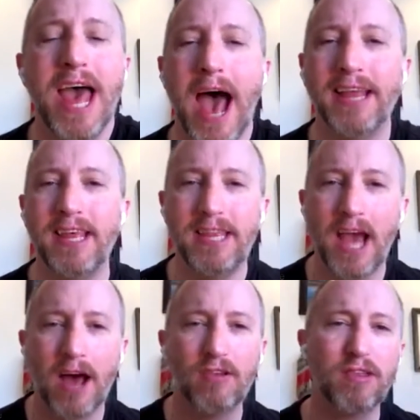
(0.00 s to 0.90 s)
And then the
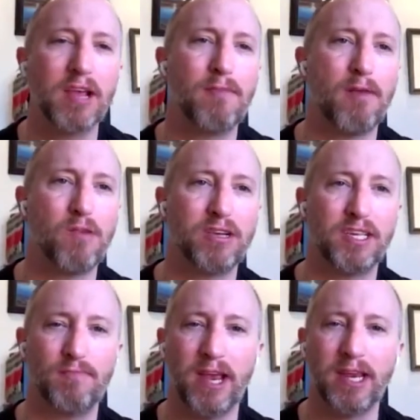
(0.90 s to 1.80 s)
other thing about
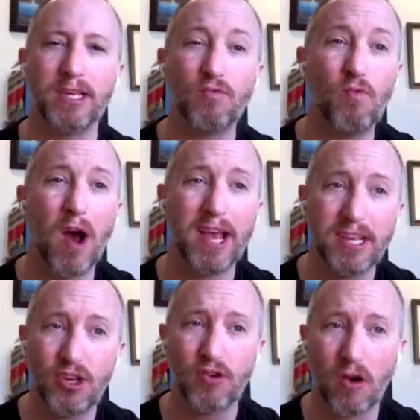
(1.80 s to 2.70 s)
participating is, what
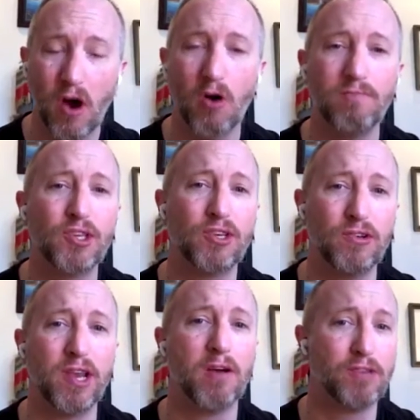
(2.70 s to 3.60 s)
is your home
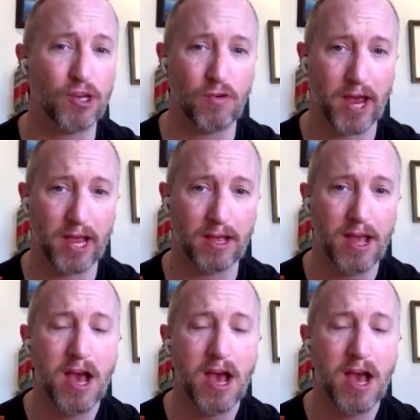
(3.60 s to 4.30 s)
studio doing?